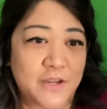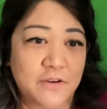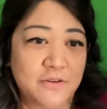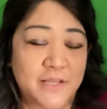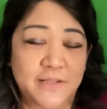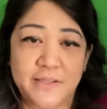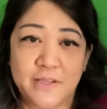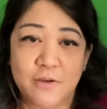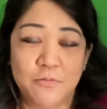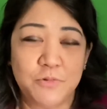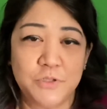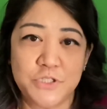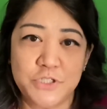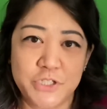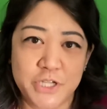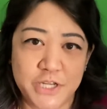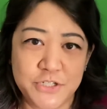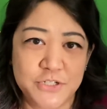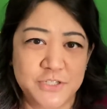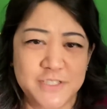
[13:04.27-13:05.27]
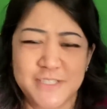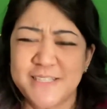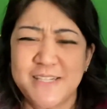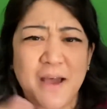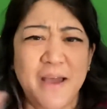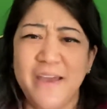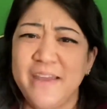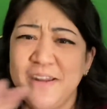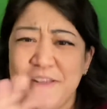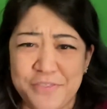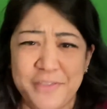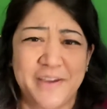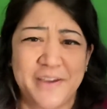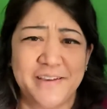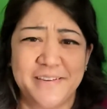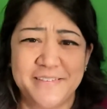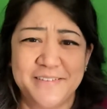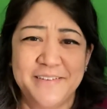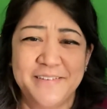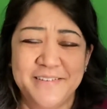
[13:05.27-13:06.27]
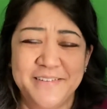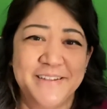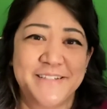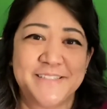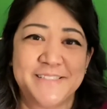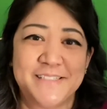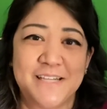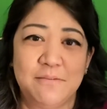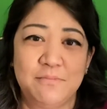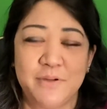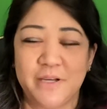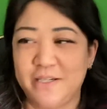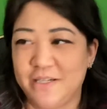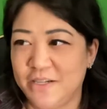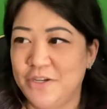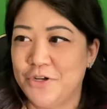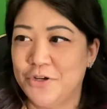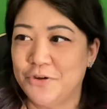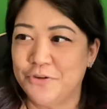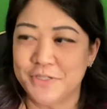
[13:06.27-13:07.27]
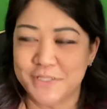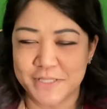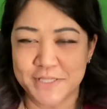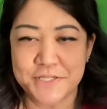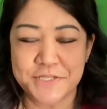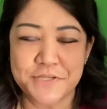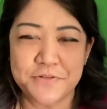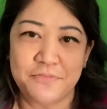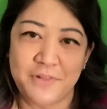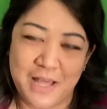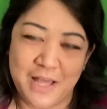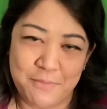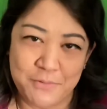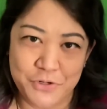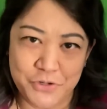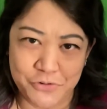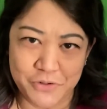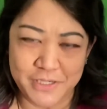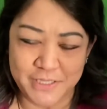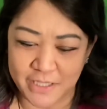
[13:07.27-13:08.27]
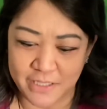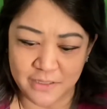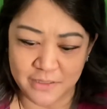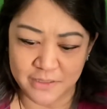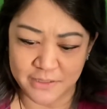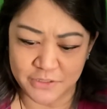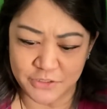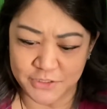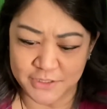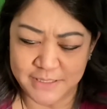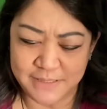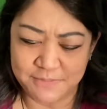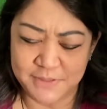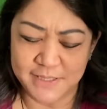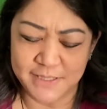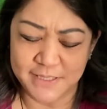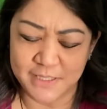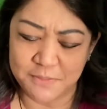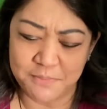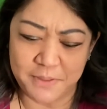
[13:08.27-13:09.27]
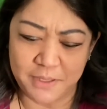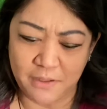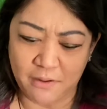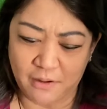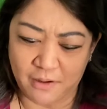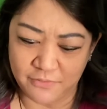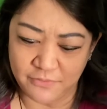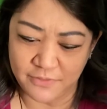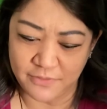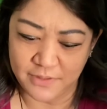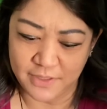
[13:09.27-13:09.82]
that they wouldn't change it. So anything, except I didn't notice this inflammatory title. It just seems a little bit off.